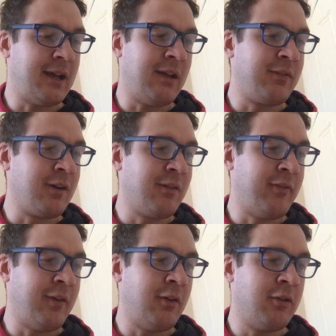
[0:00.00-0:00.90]
I've gone
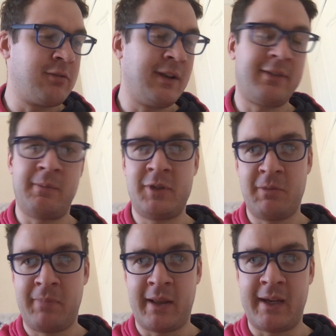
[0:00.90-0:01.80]
for ordering some
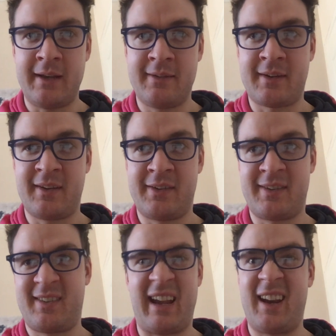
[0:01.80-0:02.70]
jumper leads
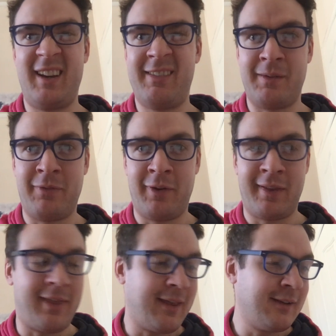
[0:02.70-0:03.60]
because I can use them for
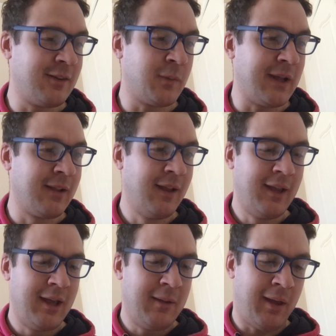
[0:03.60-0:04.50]
other things as well,
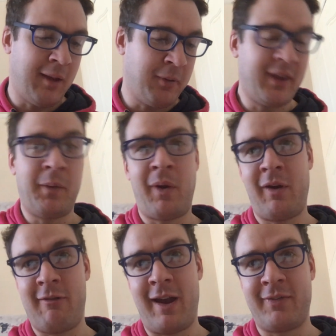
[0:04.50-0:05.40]
but they won't
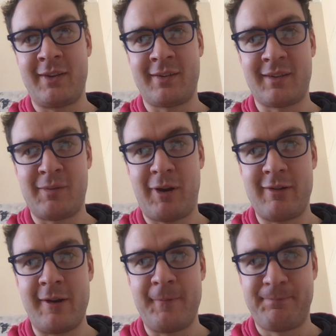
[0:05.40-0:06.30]
arrive until
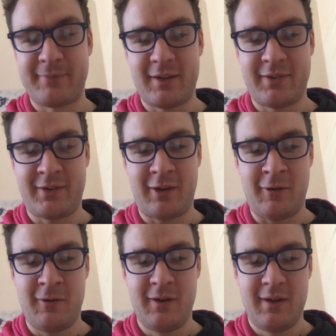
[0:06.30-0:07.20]
tomorrow.
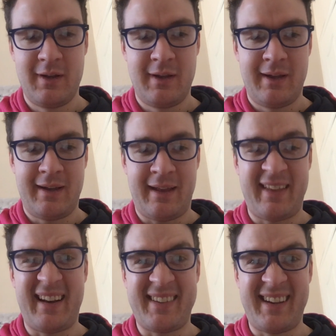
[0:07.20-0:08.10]
So I
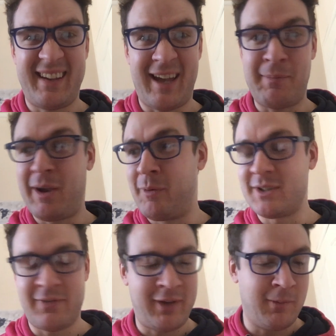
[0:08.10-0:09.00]
think that's it. I might
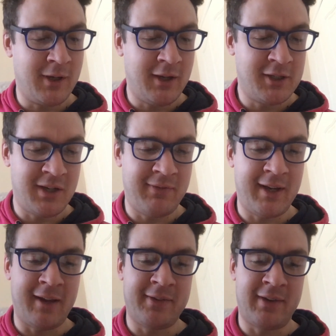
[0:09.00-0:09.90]
watch a few more YouTube
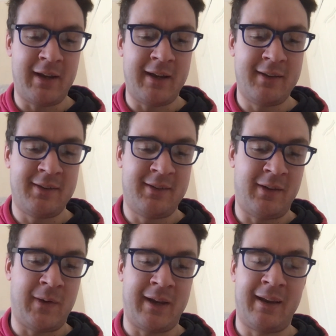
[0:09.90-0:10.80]
videos tonight
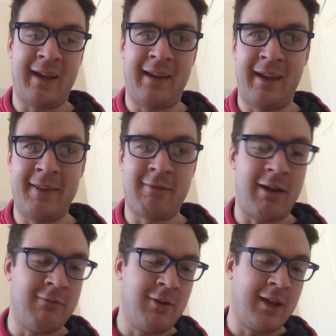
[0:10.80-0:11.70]
so I can kind of hit the
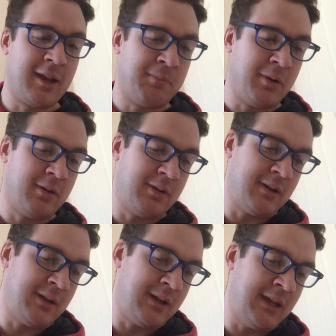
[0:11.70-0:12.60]
ground running, but
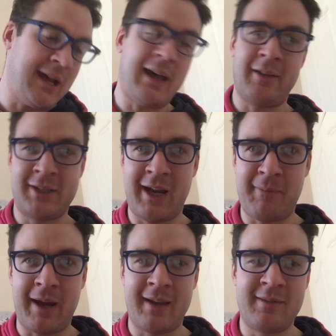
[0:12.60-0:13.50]
yeah, I'll check
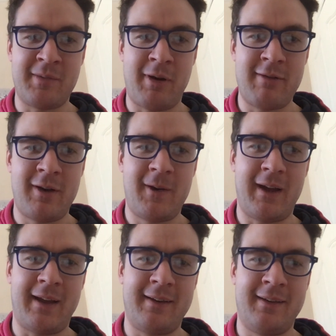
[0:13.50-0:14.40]
back in tomorrow
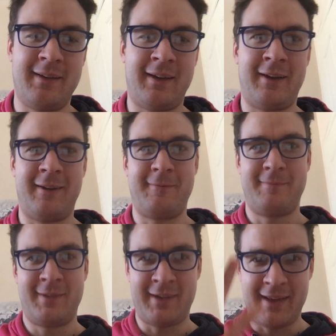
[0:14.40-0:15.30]
and
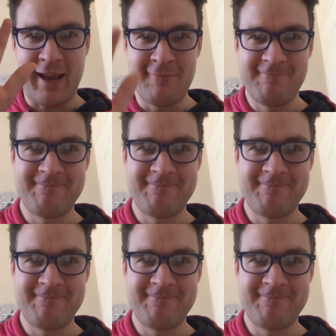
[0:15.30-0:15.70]
see you then.